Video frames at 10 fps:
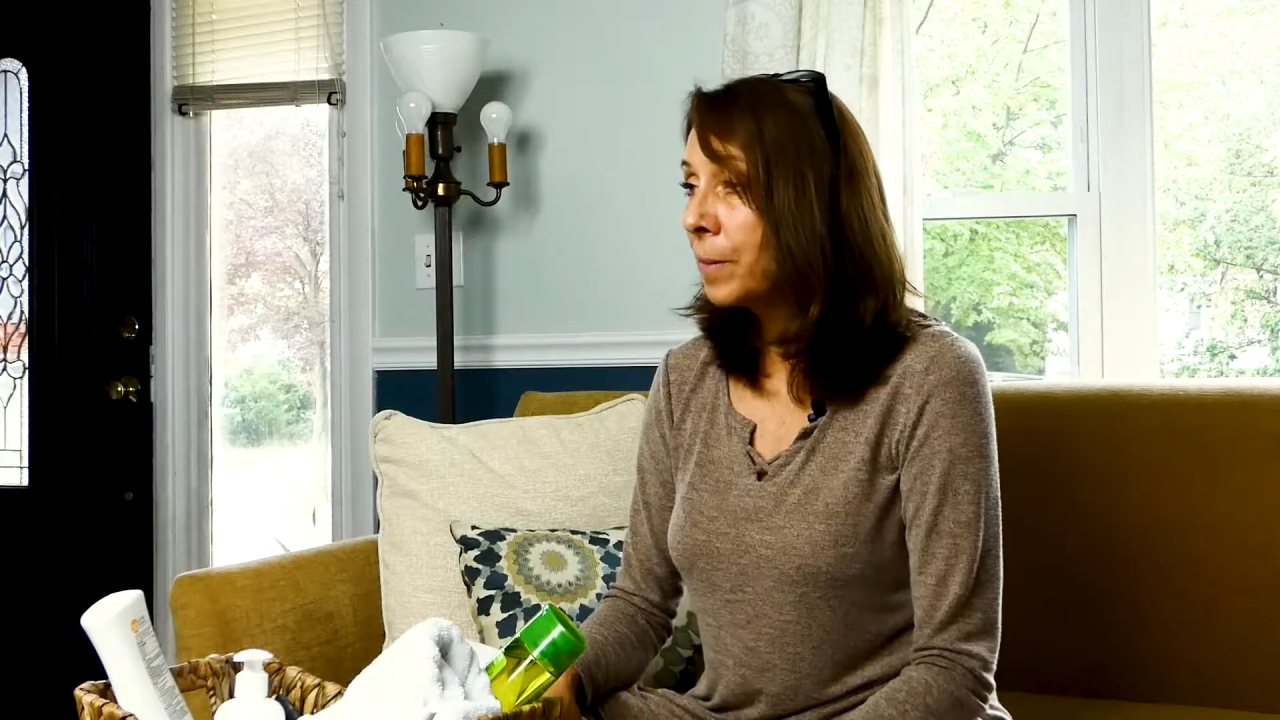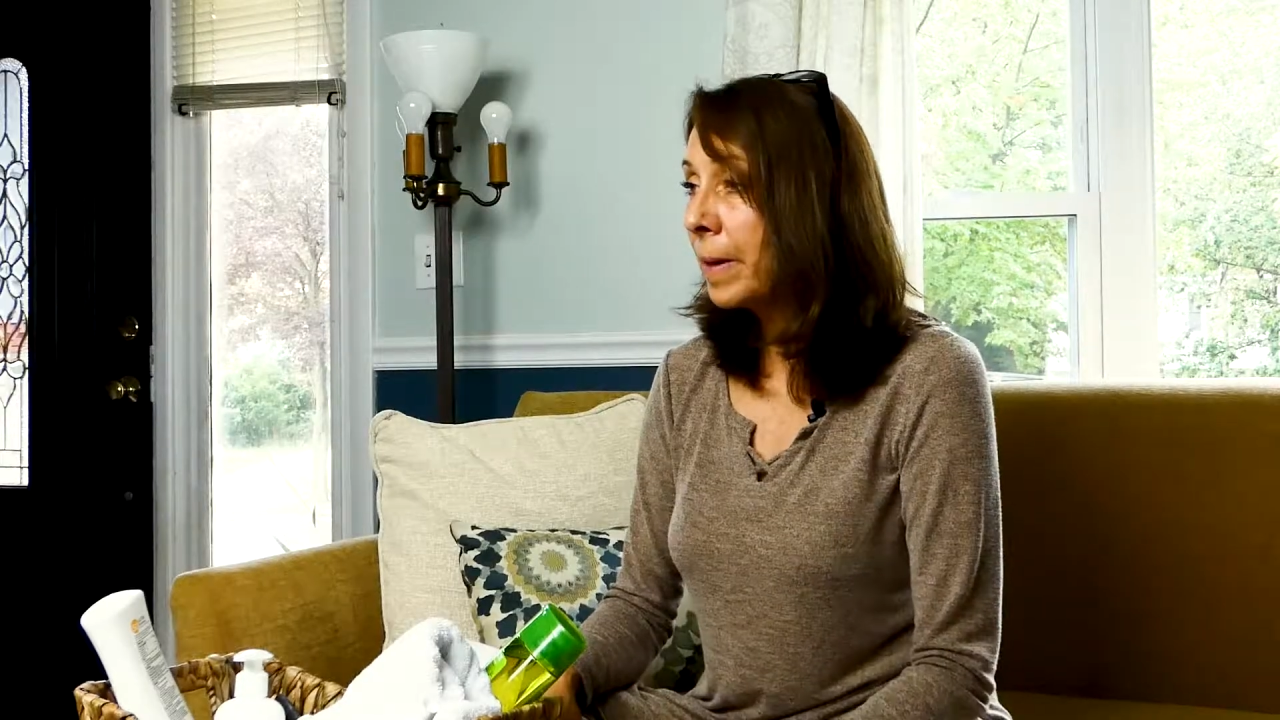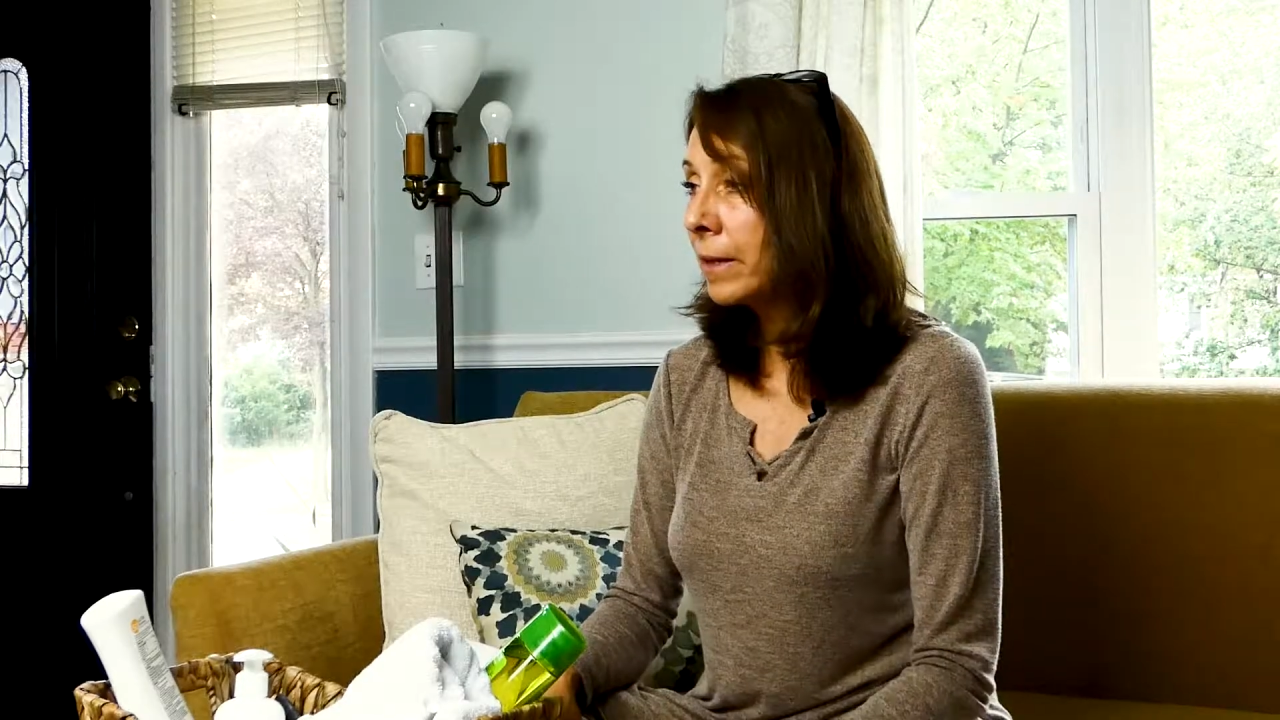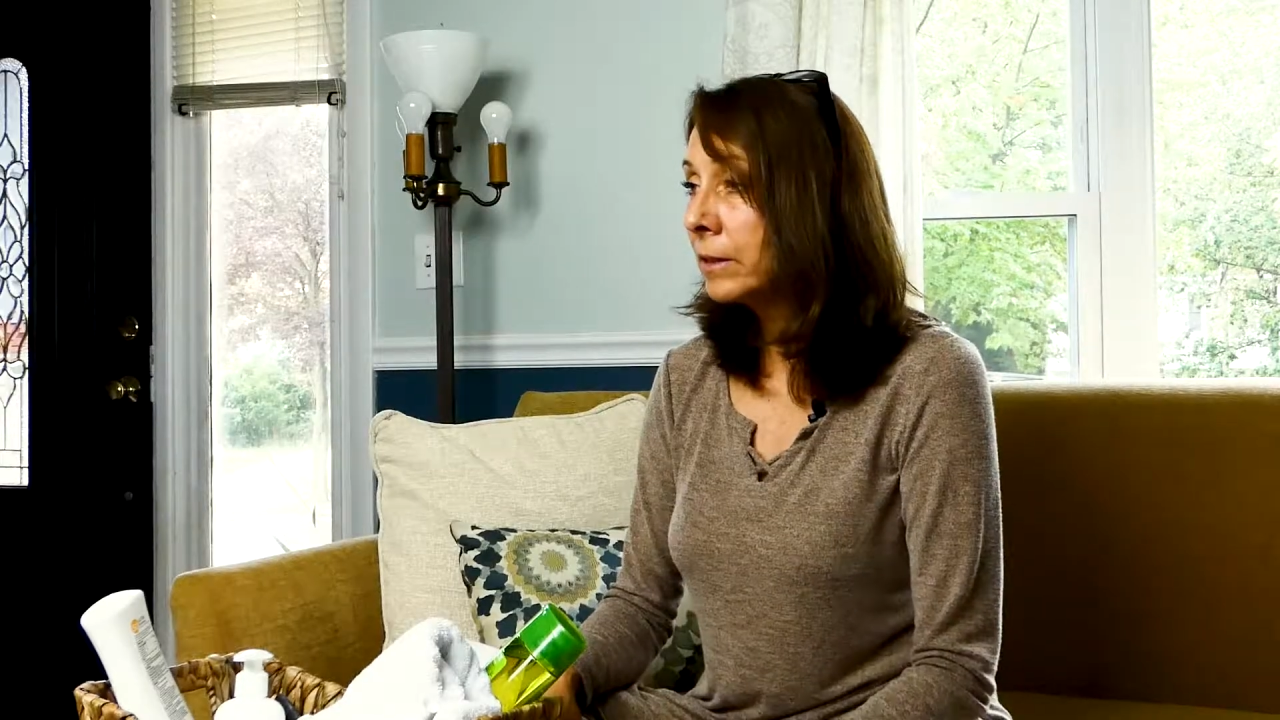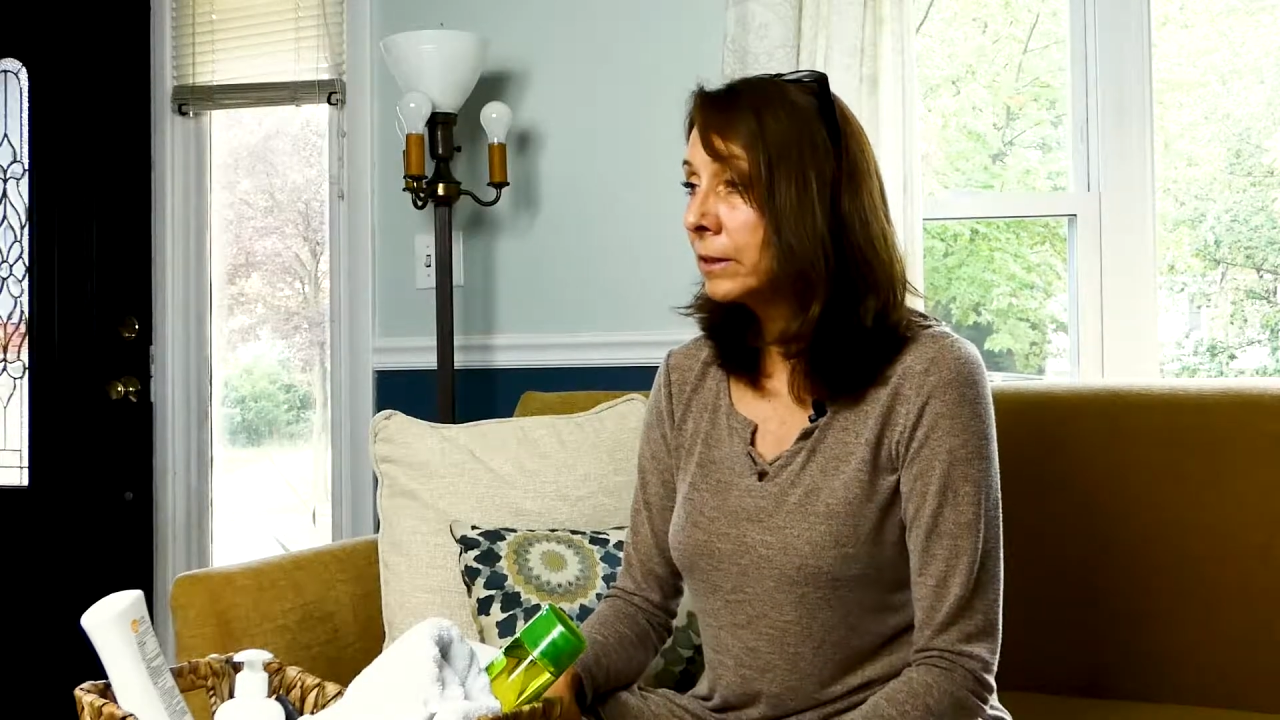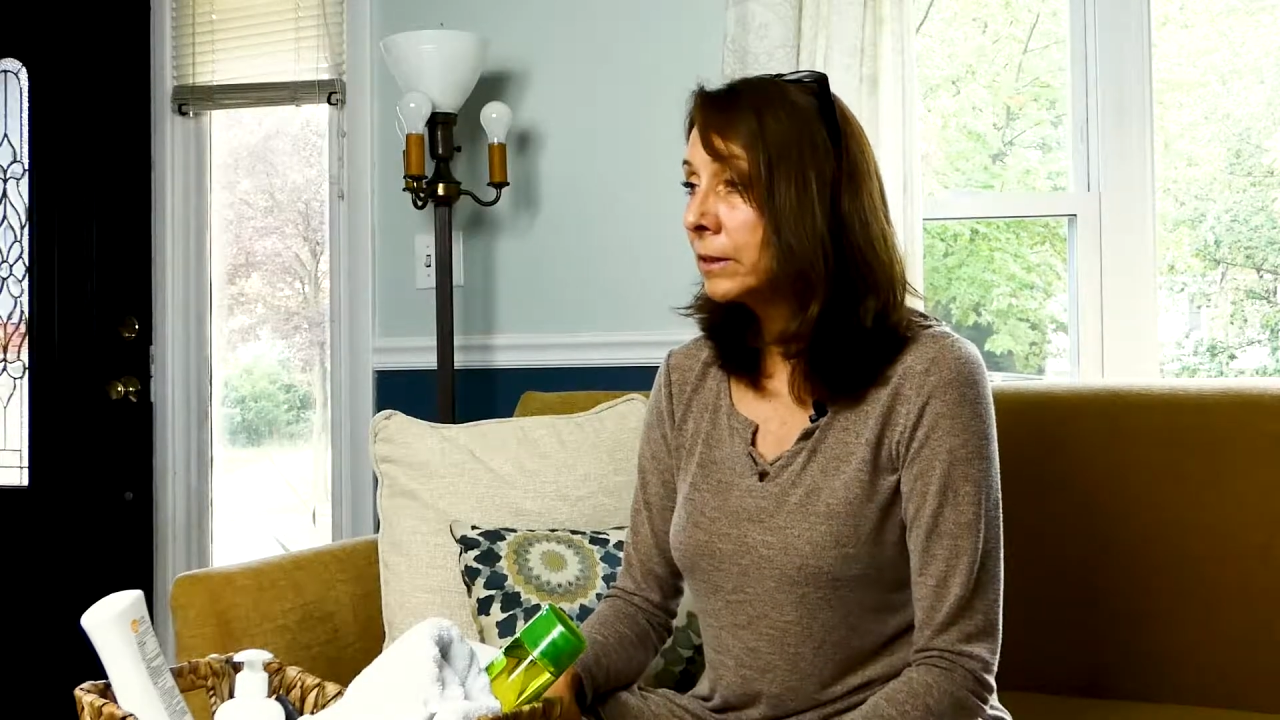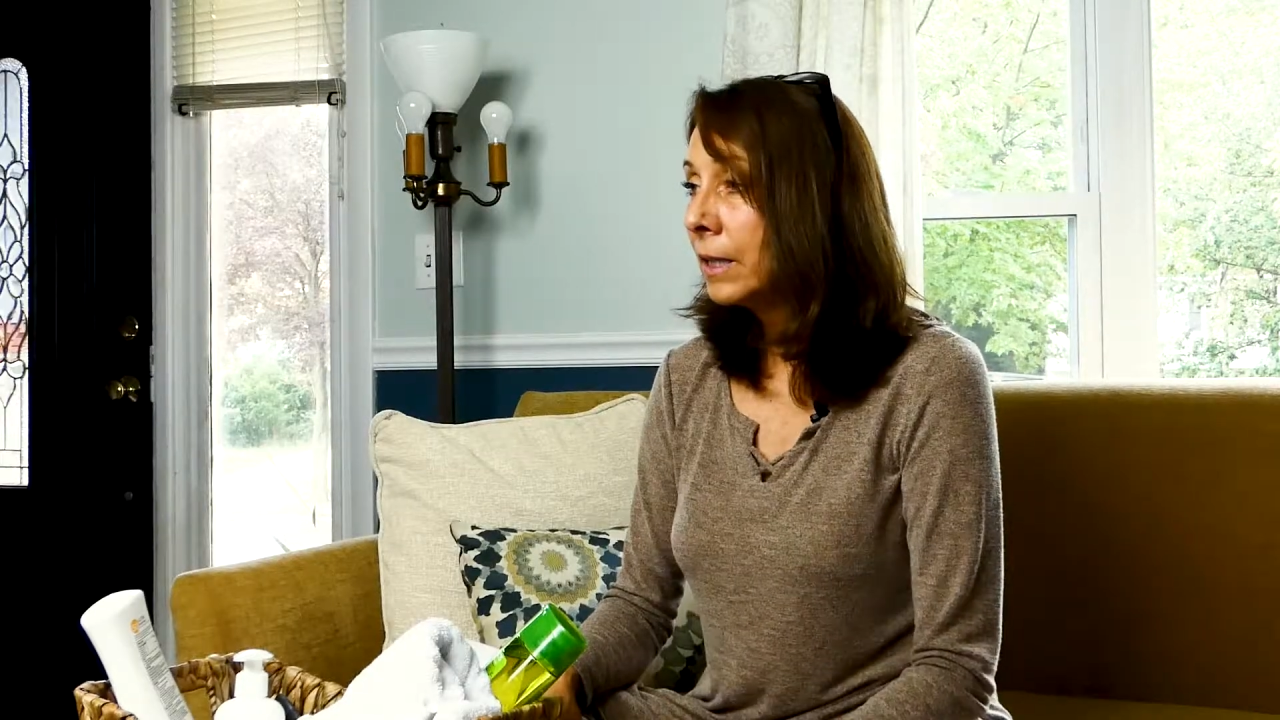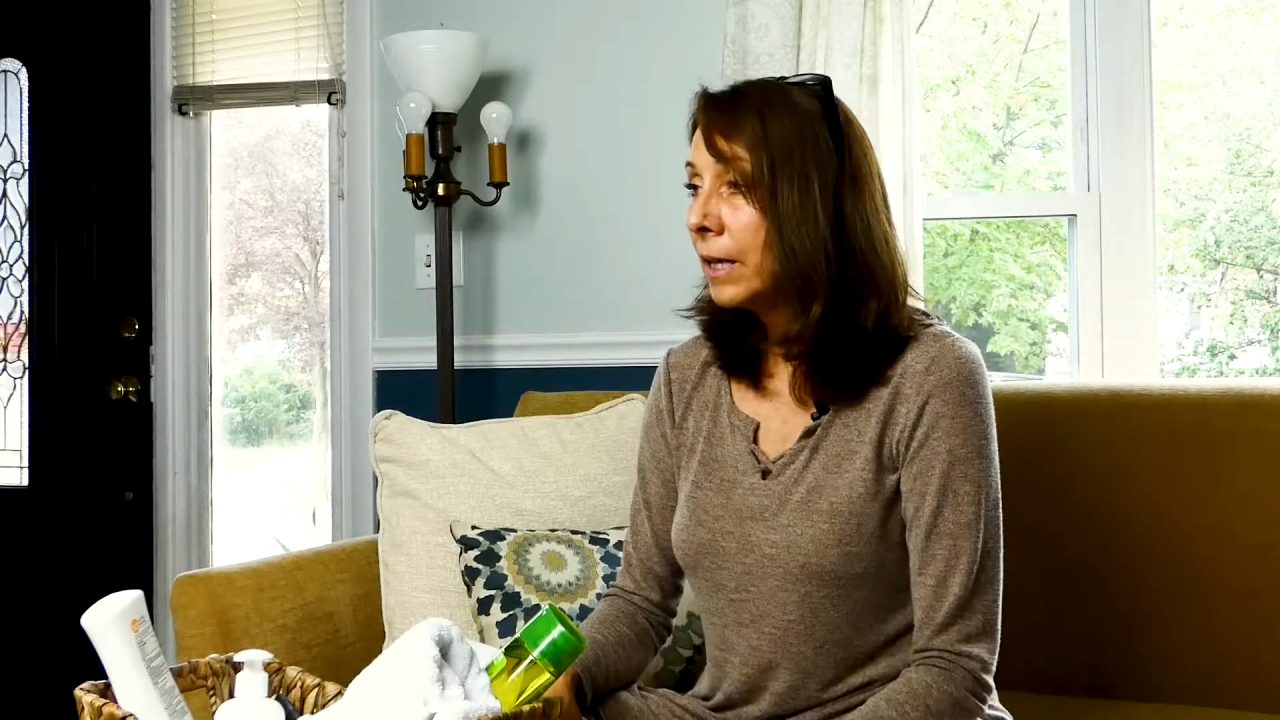better.